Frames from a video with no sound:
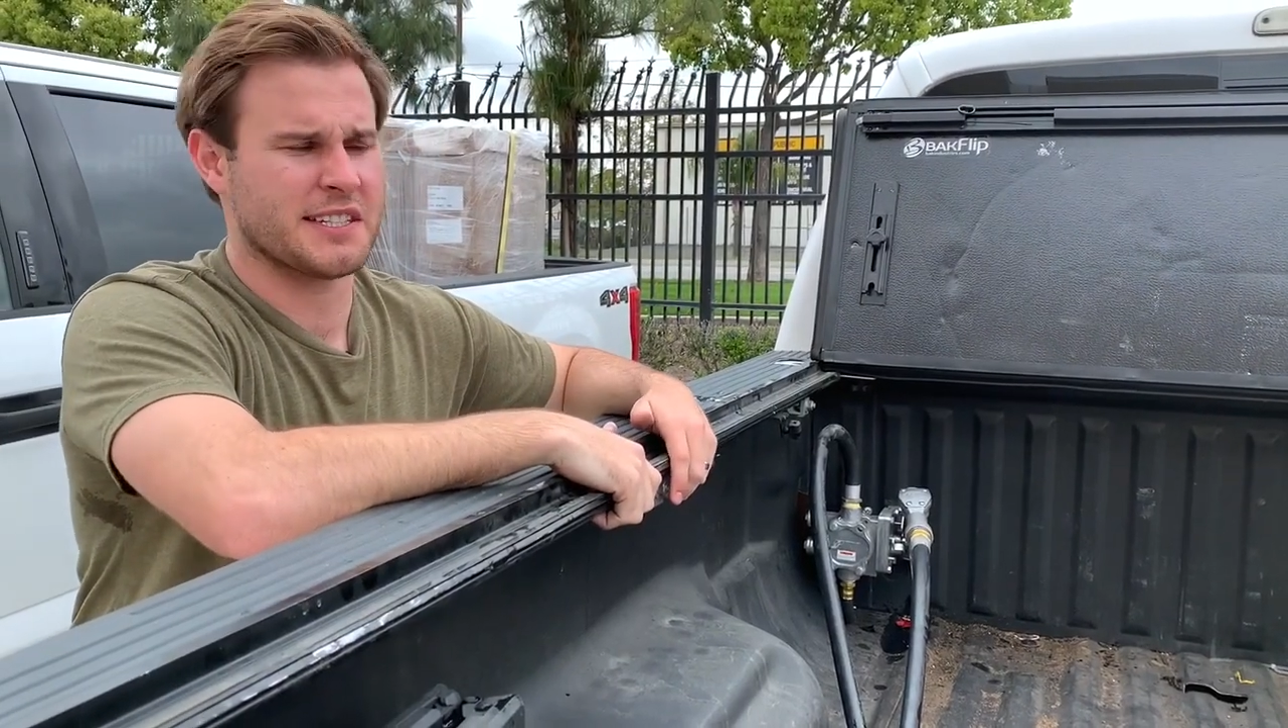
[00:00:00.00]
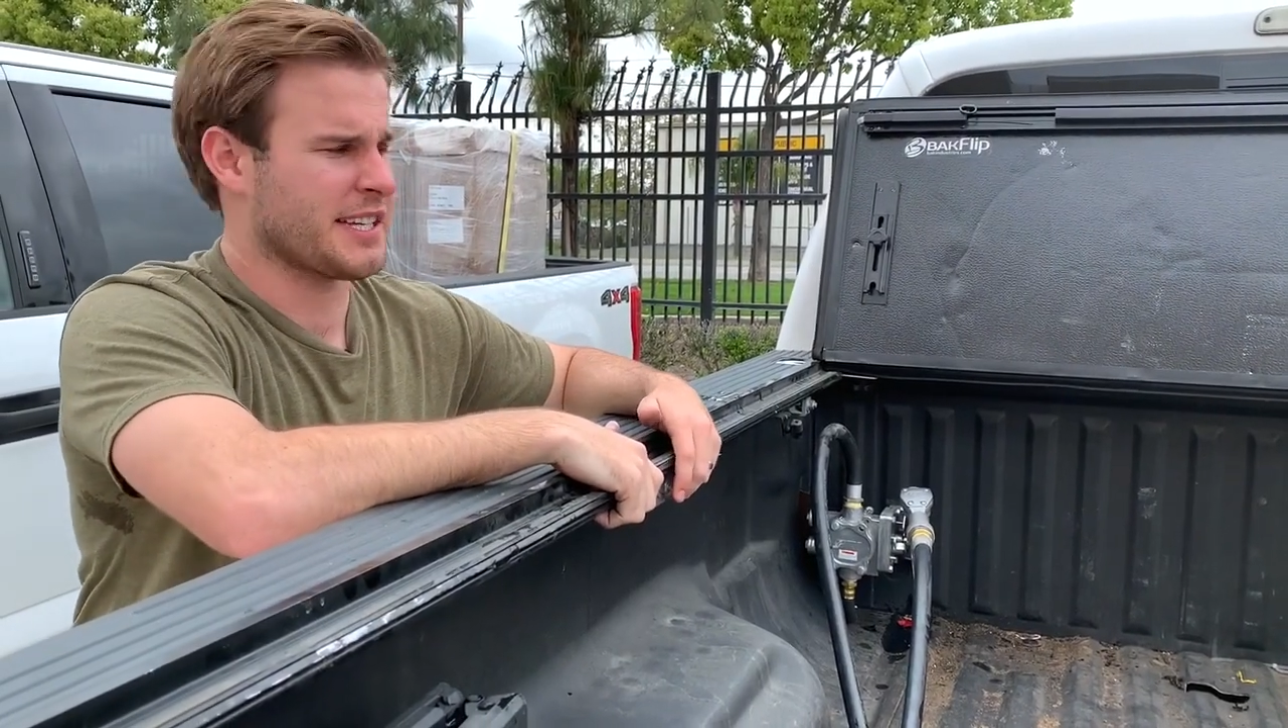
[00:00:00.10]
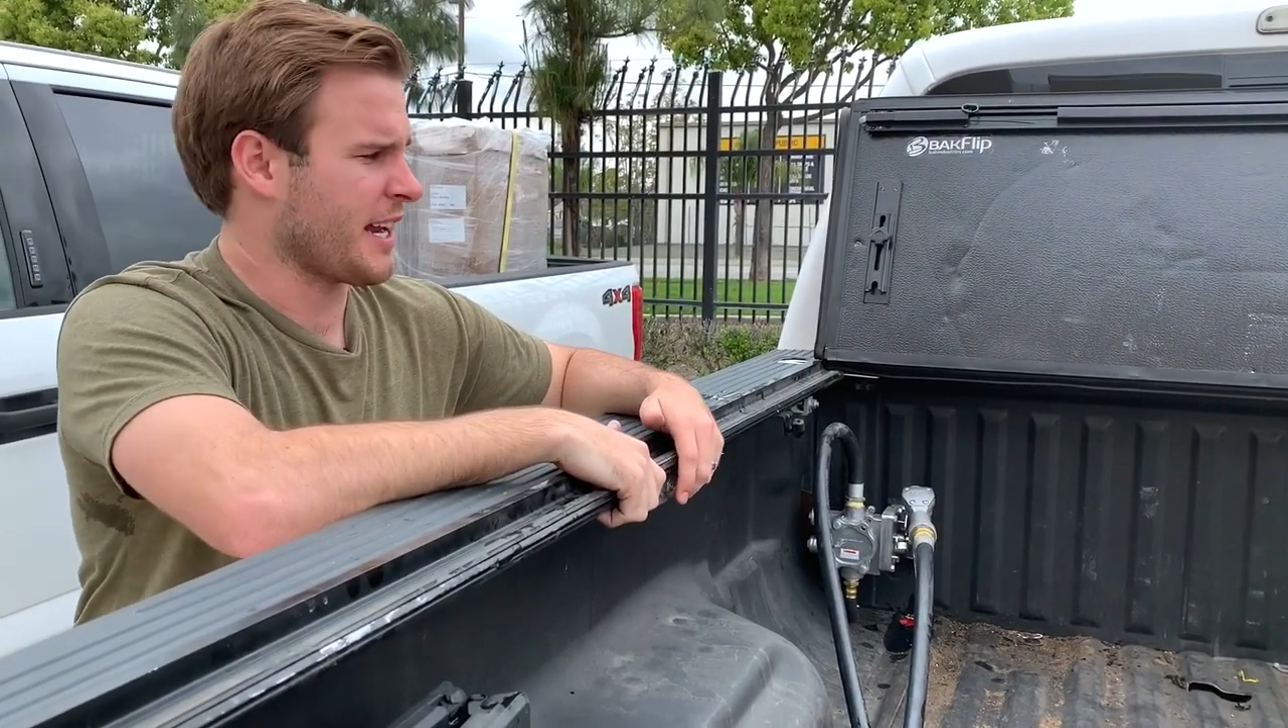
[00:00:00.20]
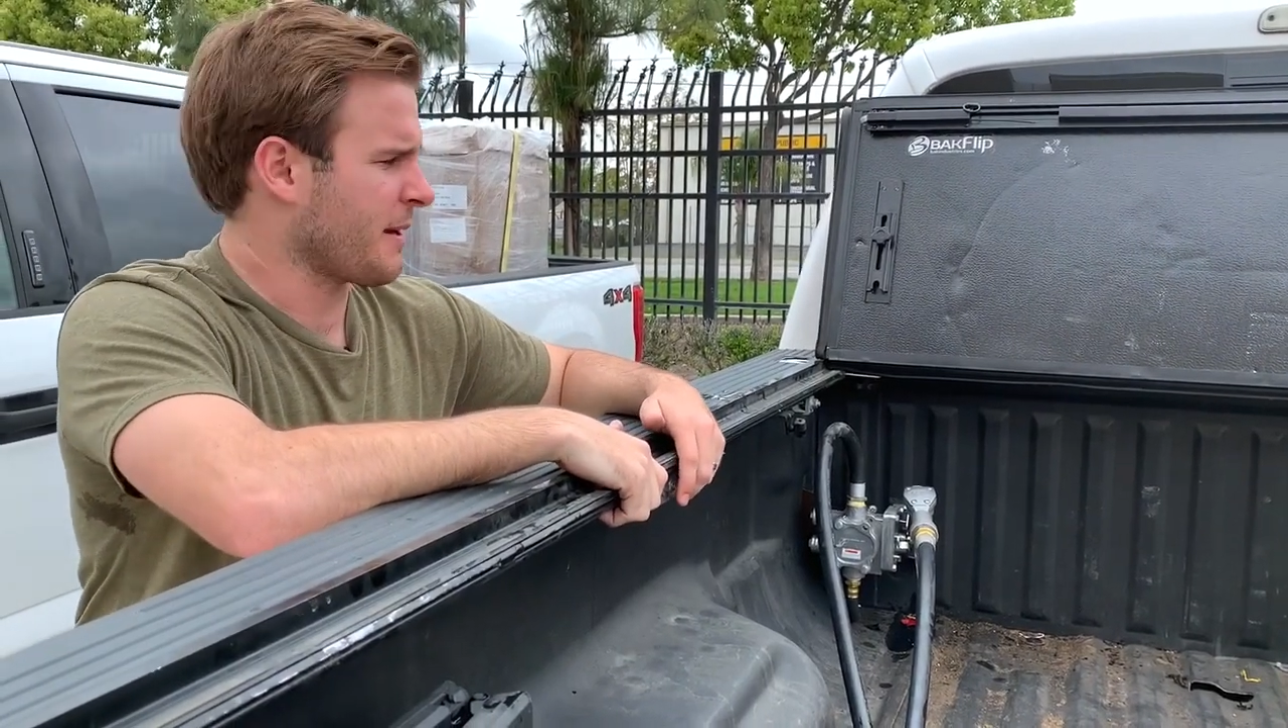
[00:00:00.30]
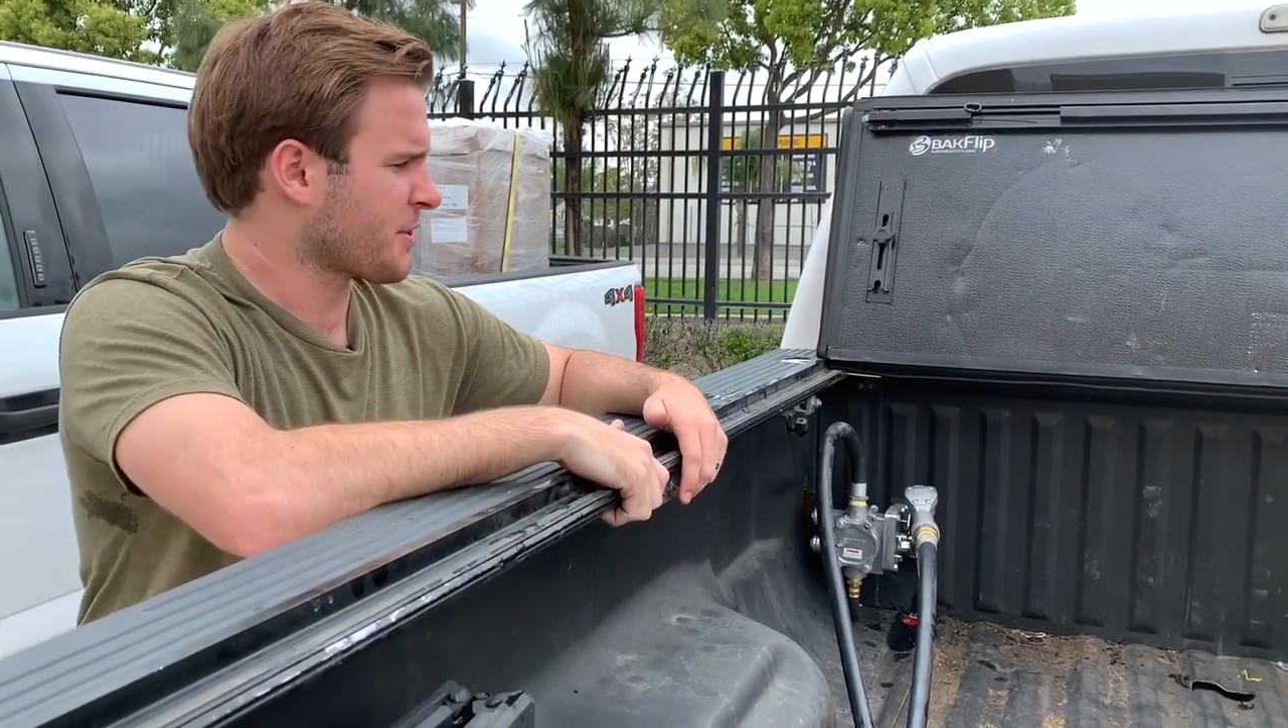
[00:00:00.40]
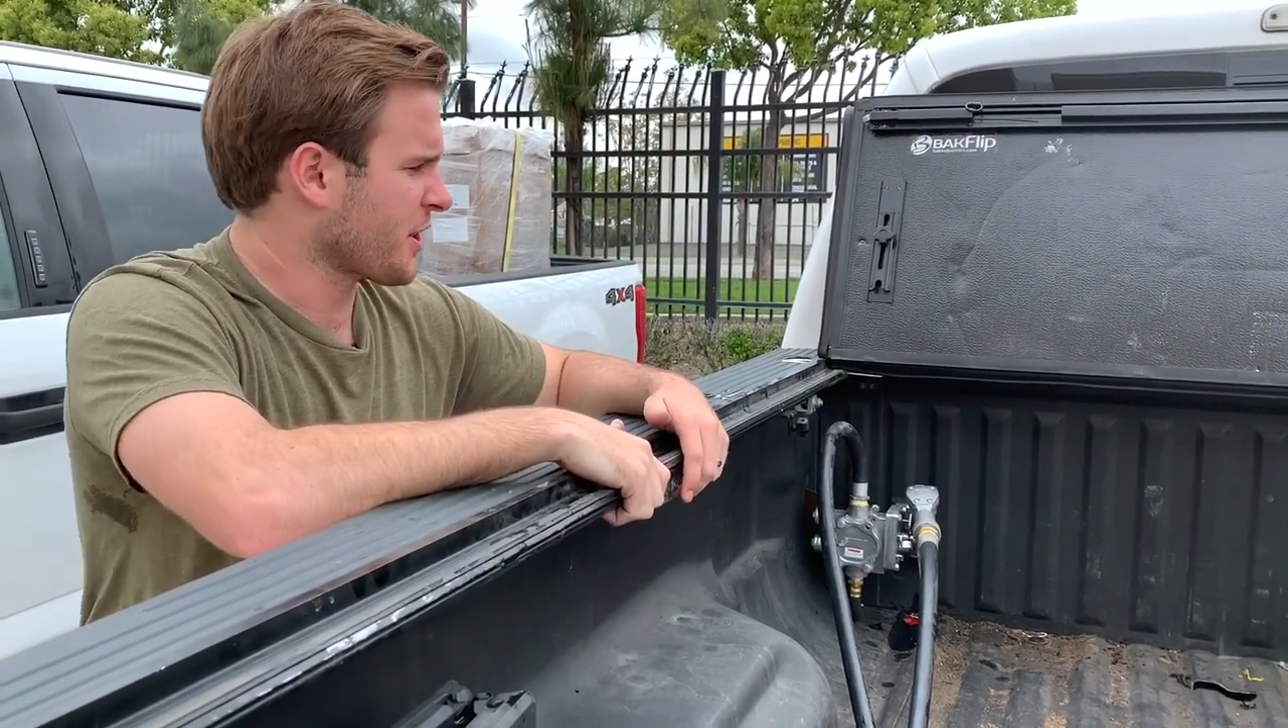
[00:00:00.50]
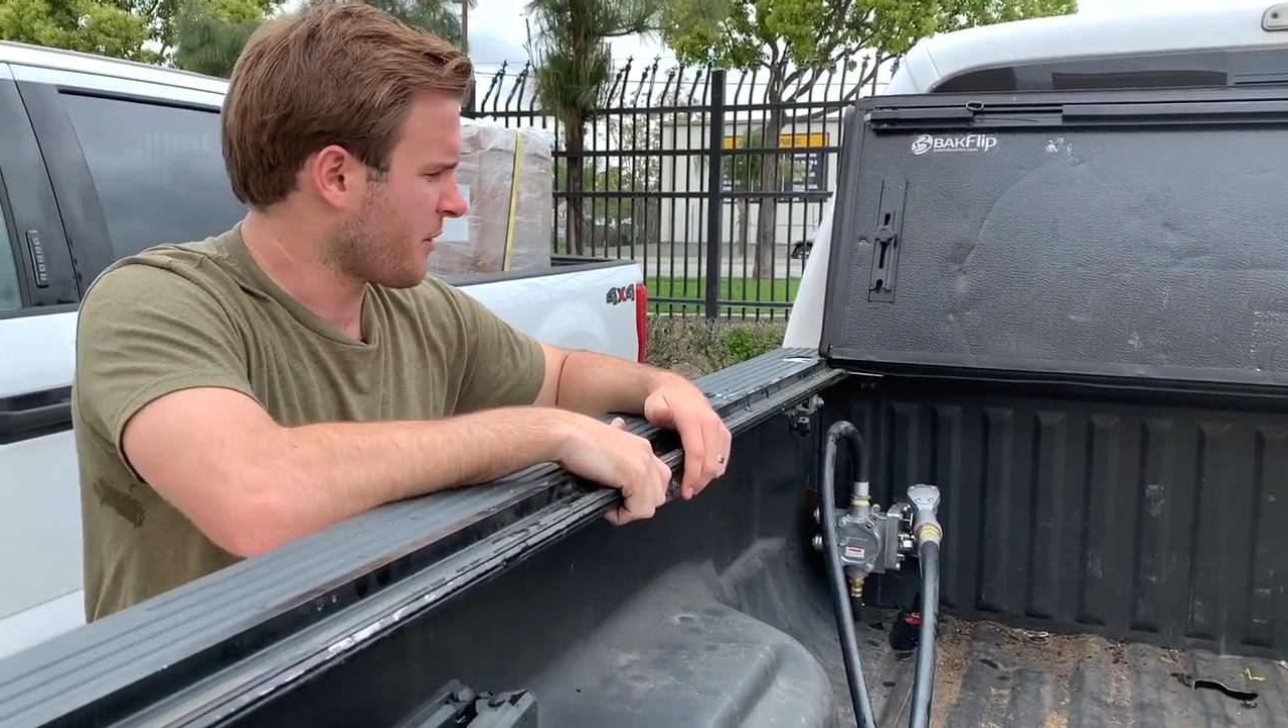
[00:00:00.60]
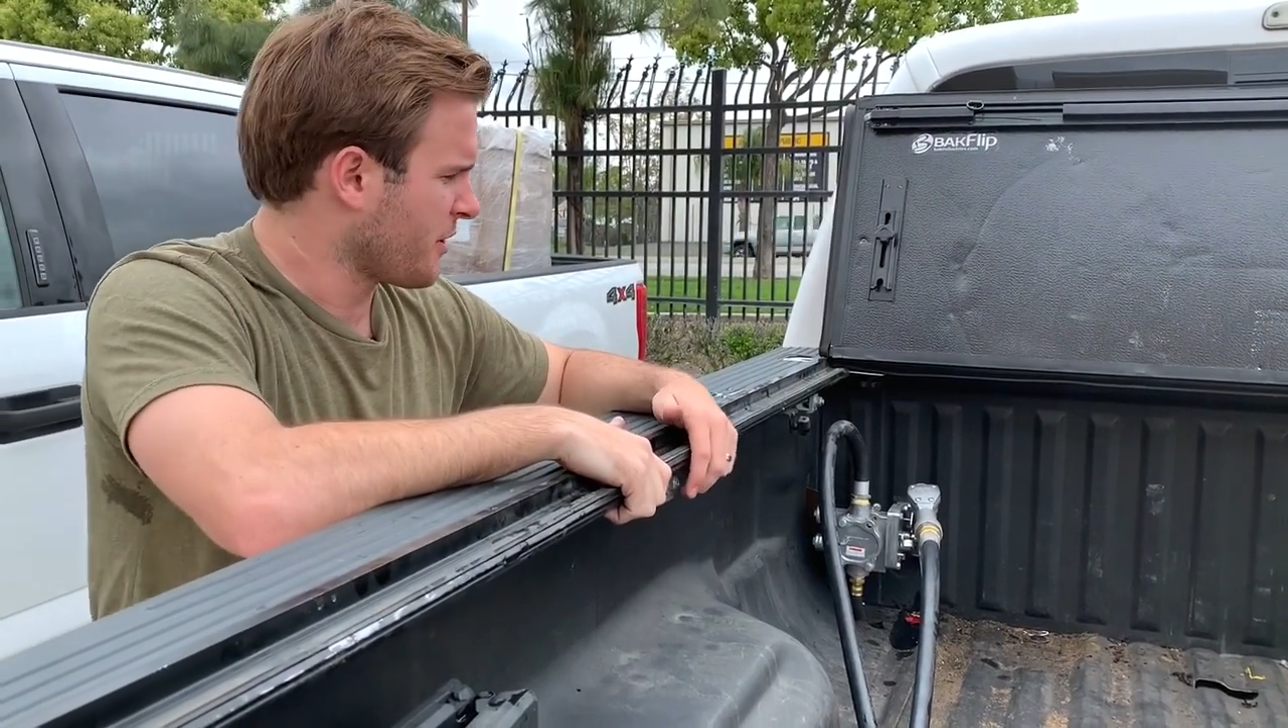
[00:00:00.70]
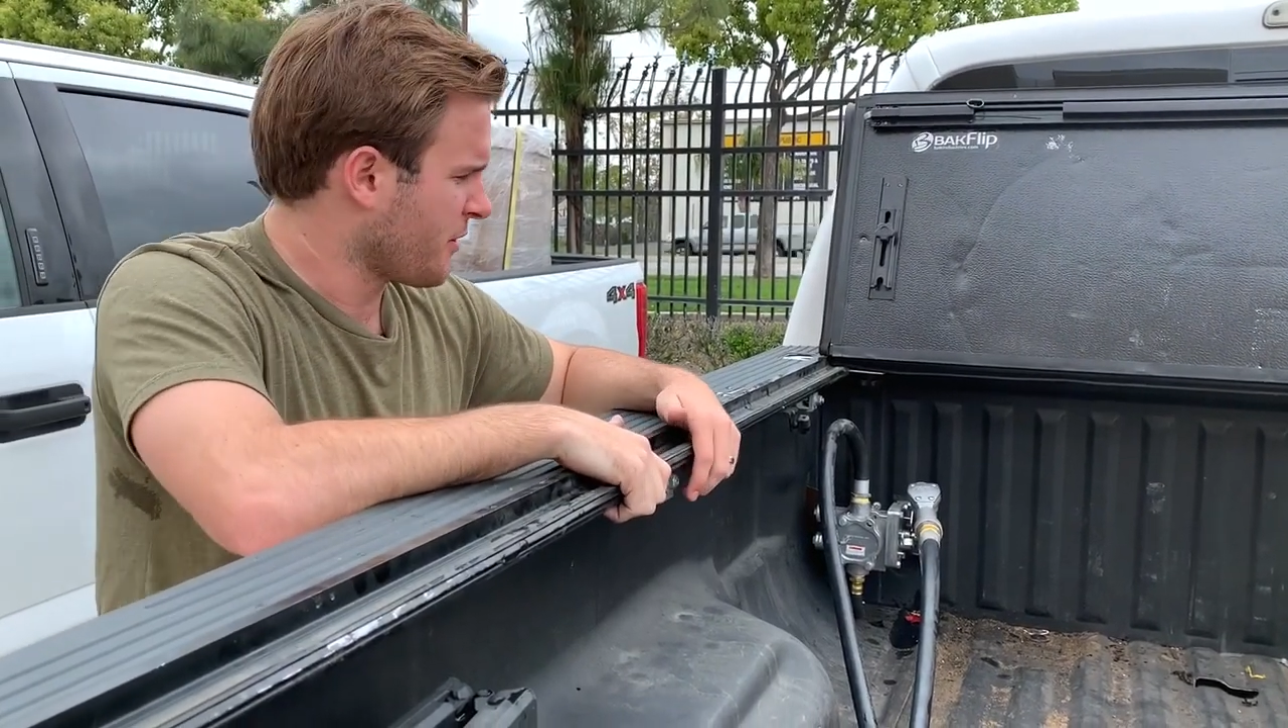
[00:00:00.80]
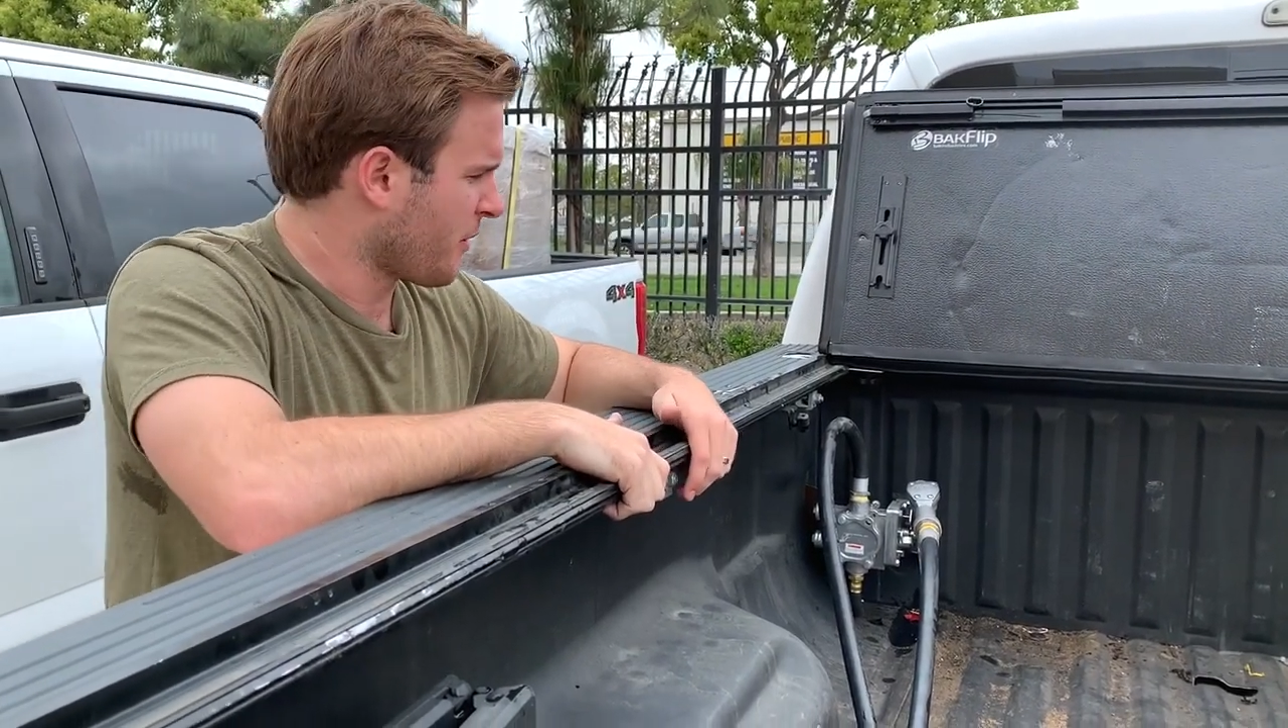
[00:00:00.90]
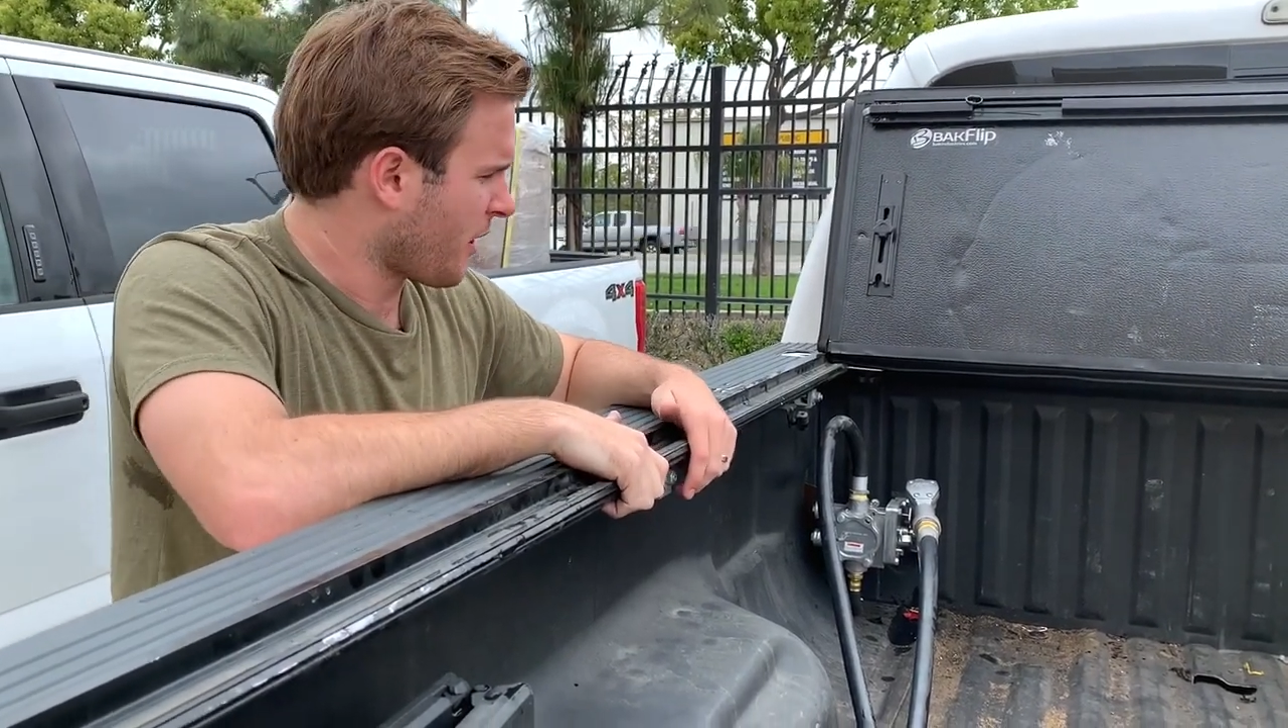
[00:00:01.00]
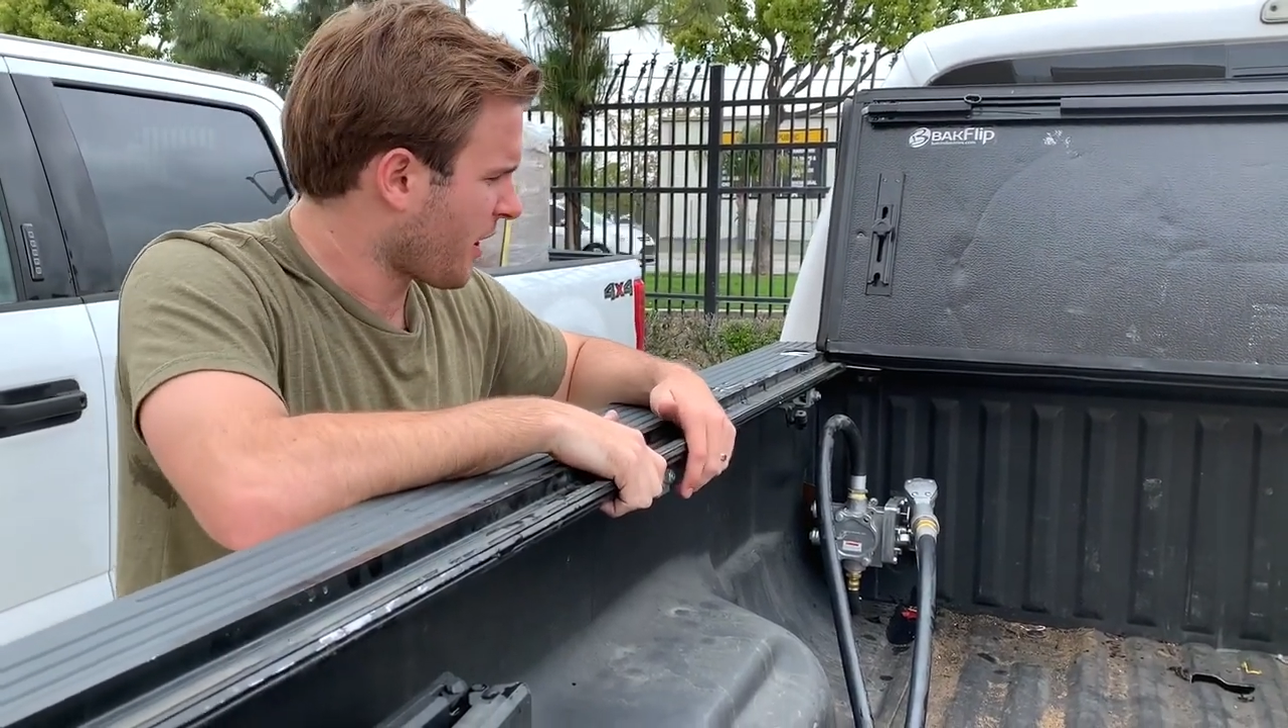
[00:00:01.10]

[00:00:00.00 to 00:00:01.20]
and today I'm showing you